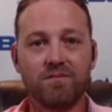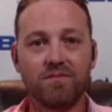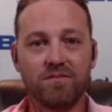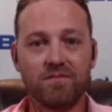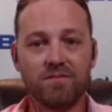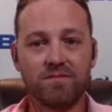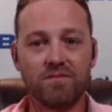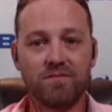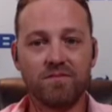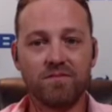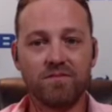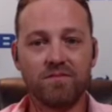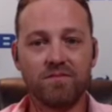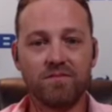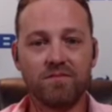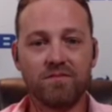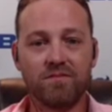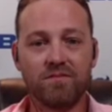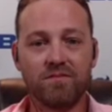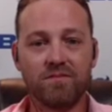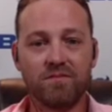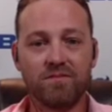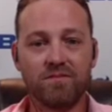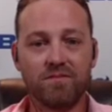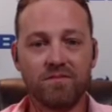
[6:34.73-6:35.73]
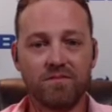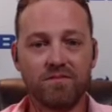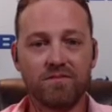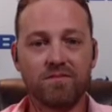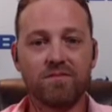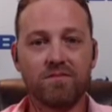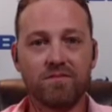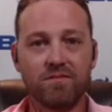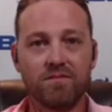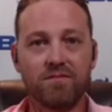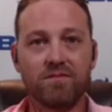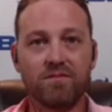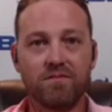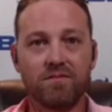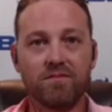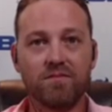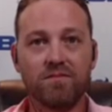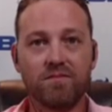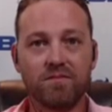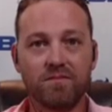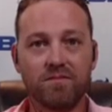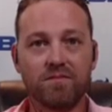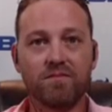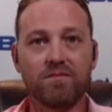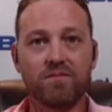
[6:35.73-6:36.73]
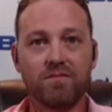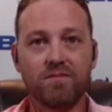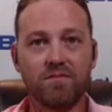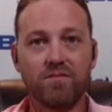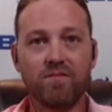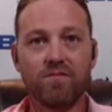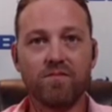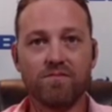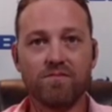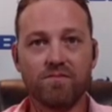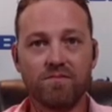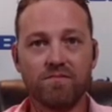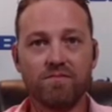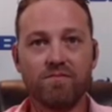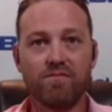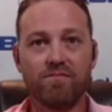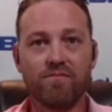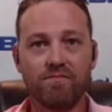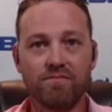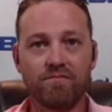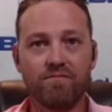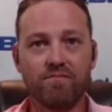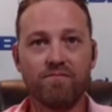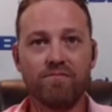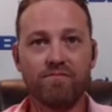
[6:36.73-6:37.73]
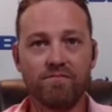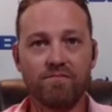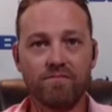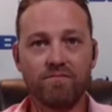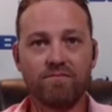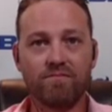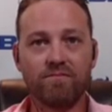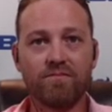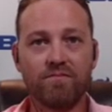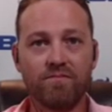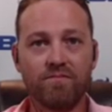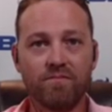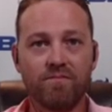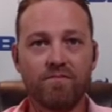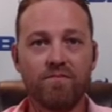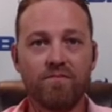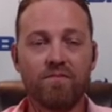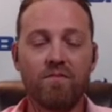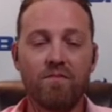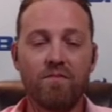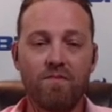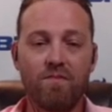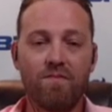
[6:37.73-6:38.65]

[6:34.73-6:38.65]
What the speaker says: The person shown says nothing.